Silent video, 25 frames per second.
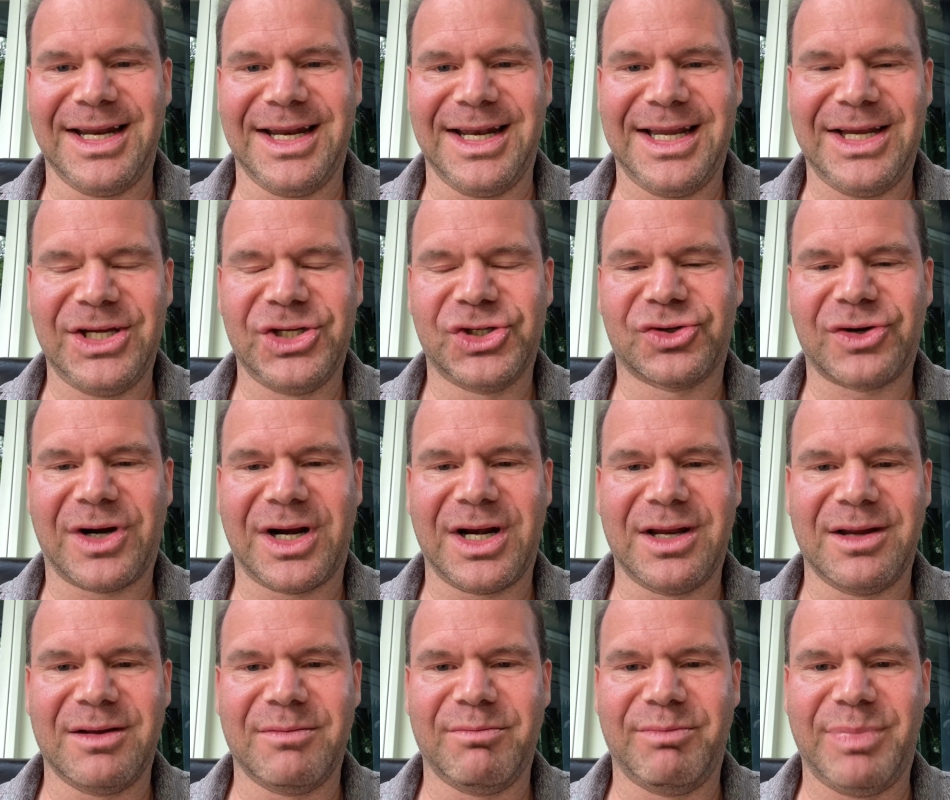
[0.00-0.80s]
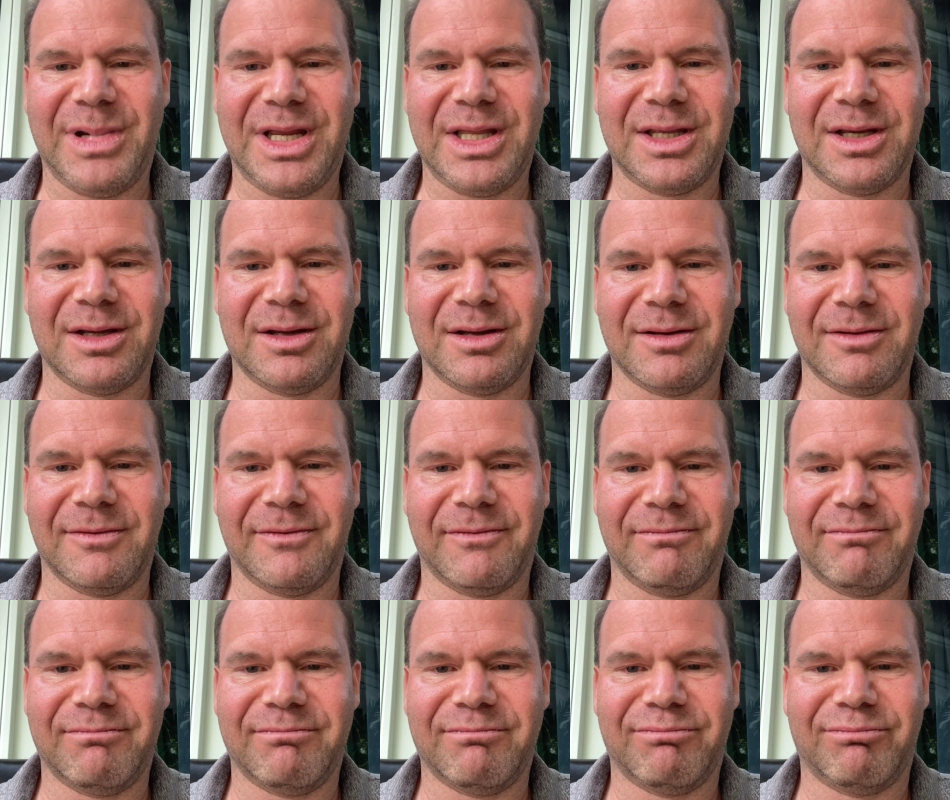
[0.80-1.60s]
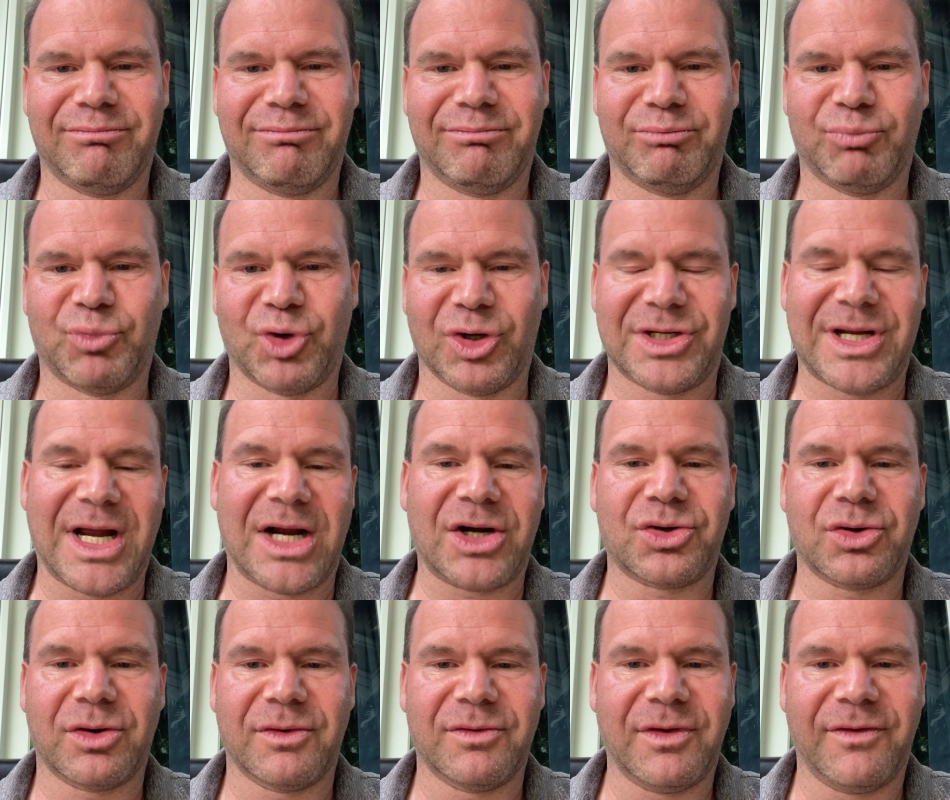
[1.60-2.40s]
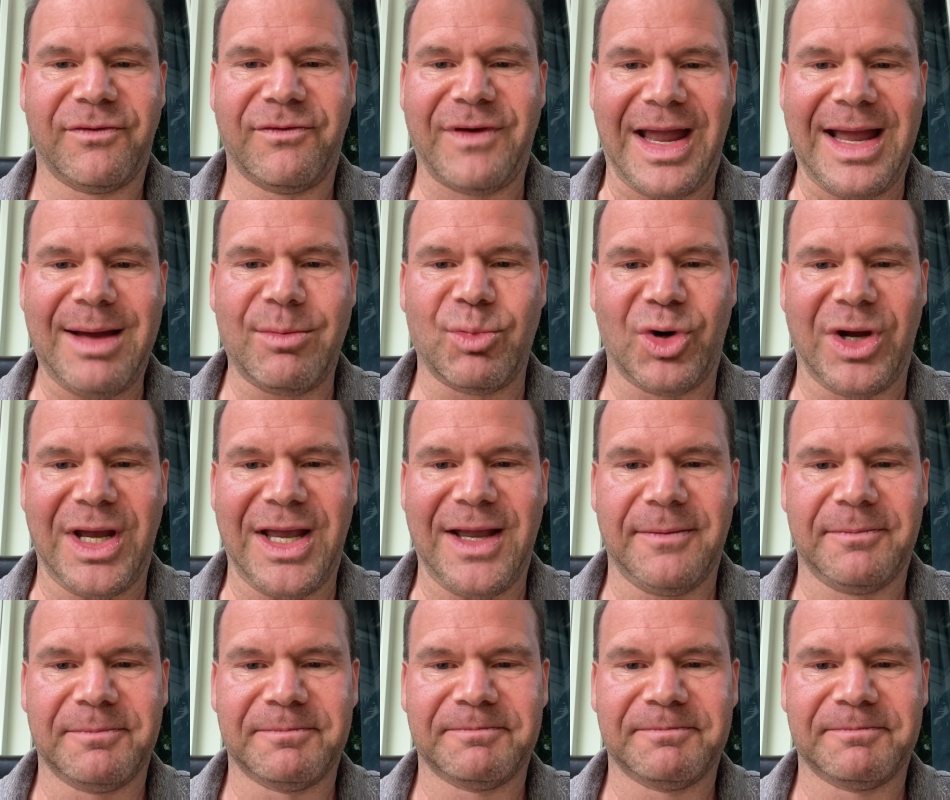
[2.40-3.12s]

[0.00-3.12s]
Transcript: and he's trying to be the protector of the family.